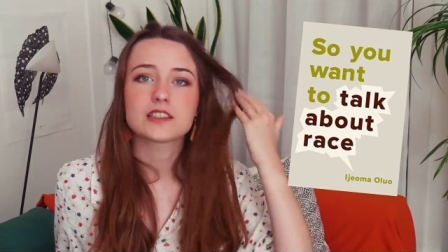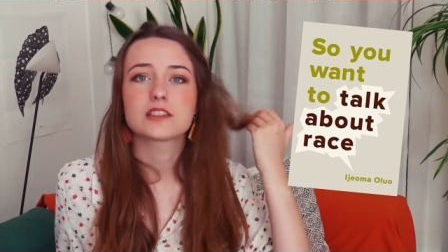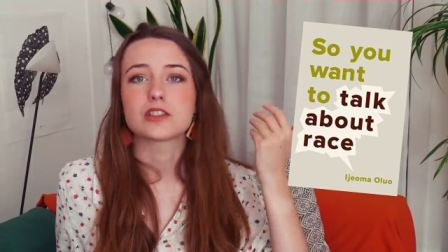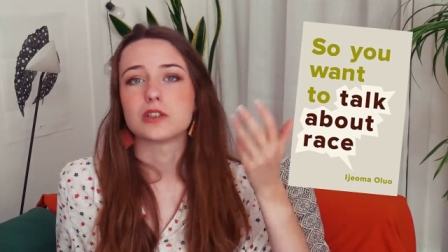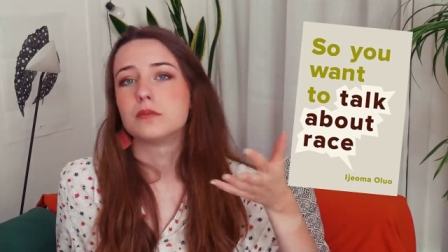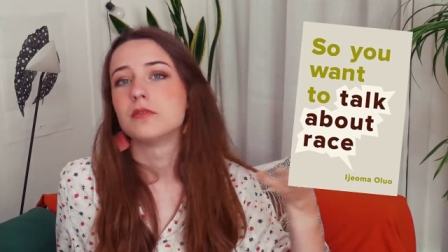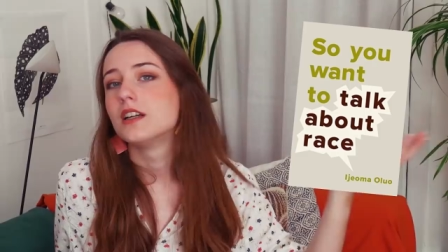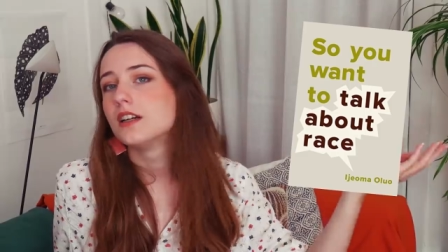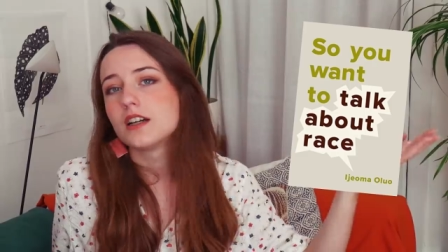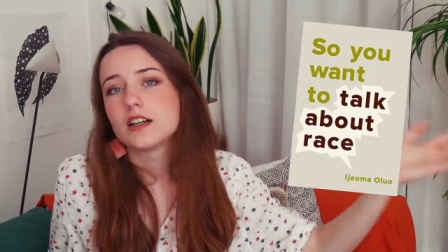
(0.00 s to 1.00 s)
So
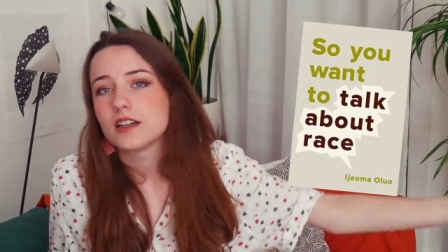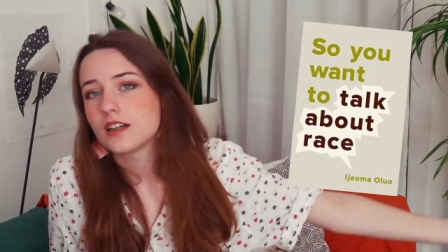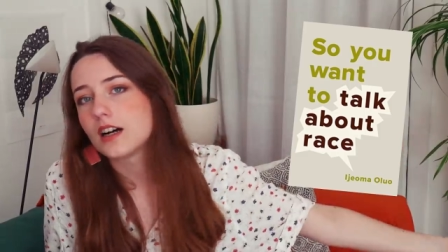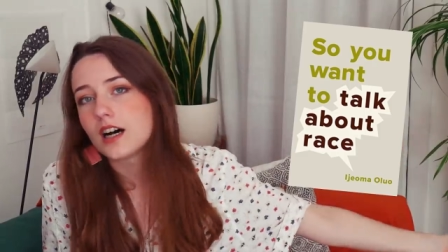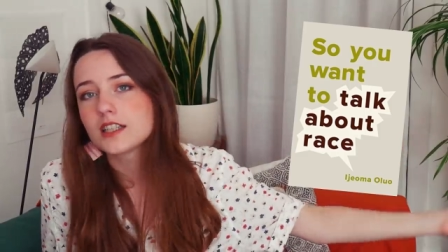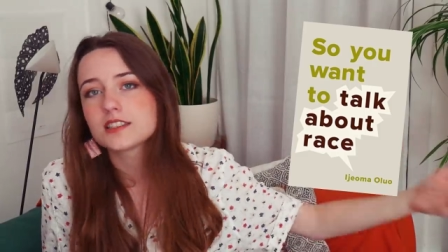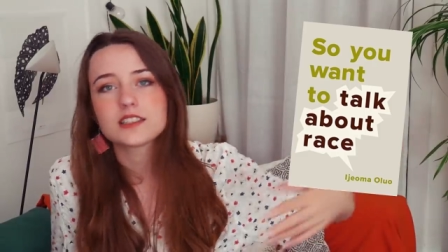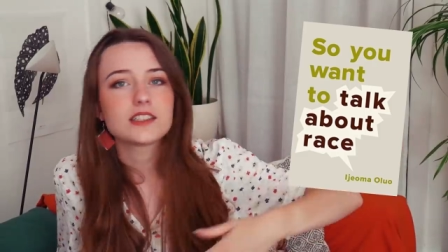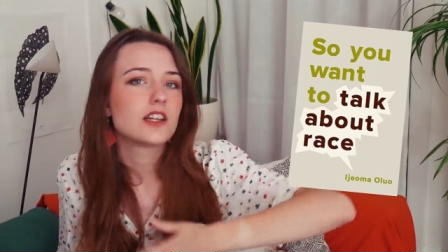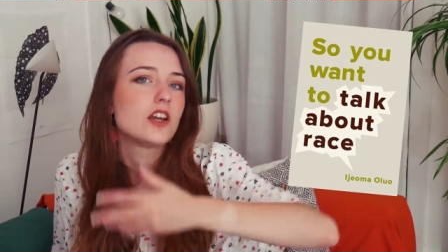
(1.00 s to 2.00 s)

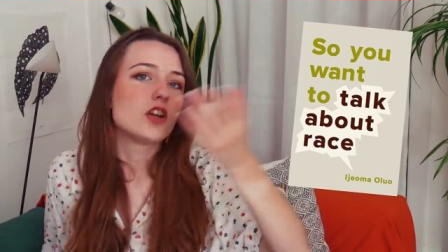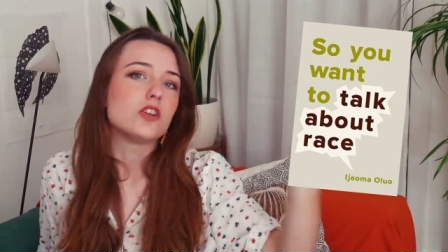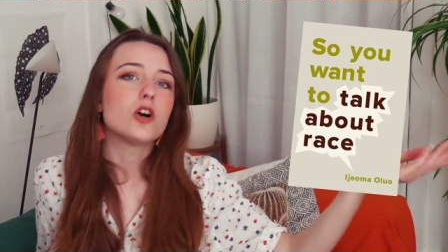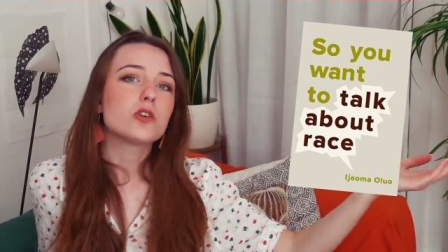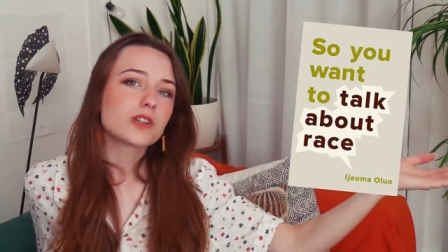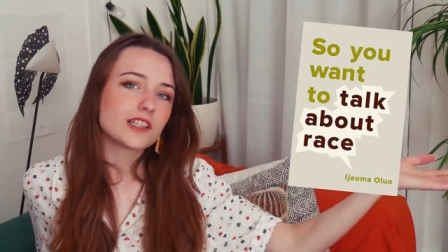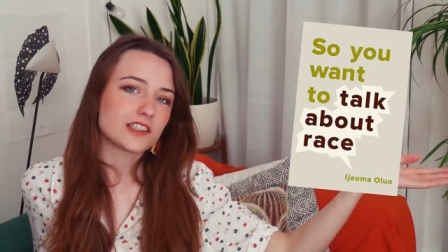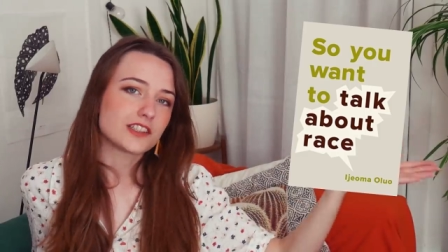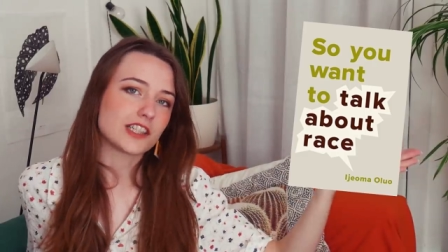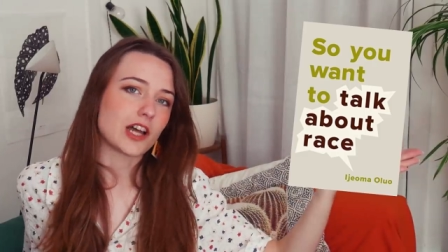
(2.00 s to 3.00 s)
honestly, no
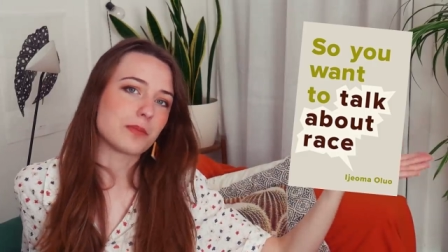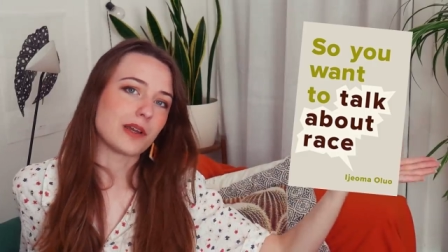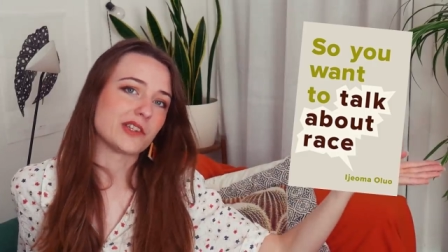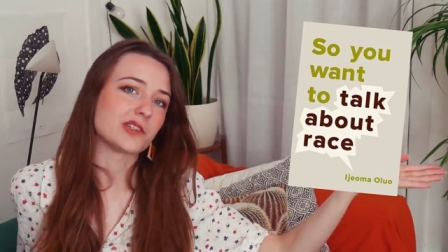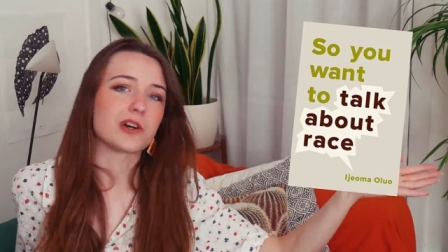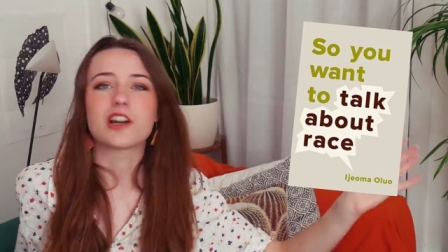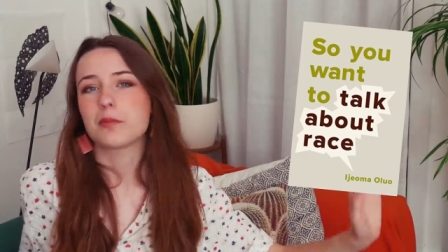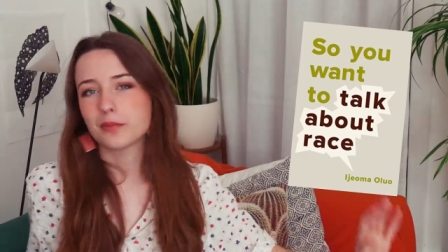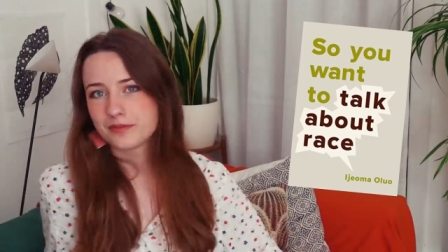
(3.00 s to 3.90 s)
reason to not pick this one up.